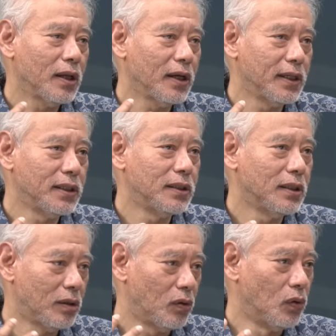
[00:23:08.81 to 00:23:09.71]
and
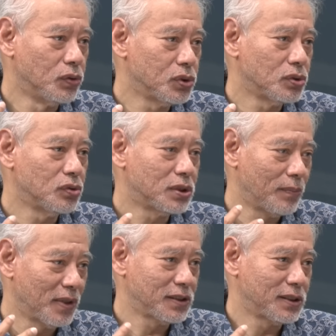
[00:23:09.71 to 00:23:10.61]
also to
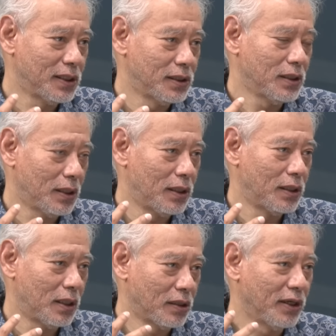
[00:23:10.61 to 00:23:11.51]
some extent
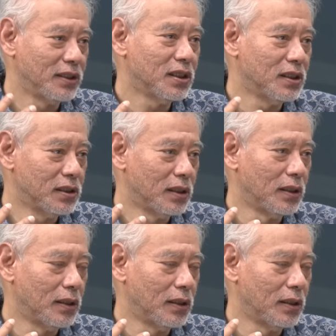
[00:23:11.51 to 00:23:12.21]
a greater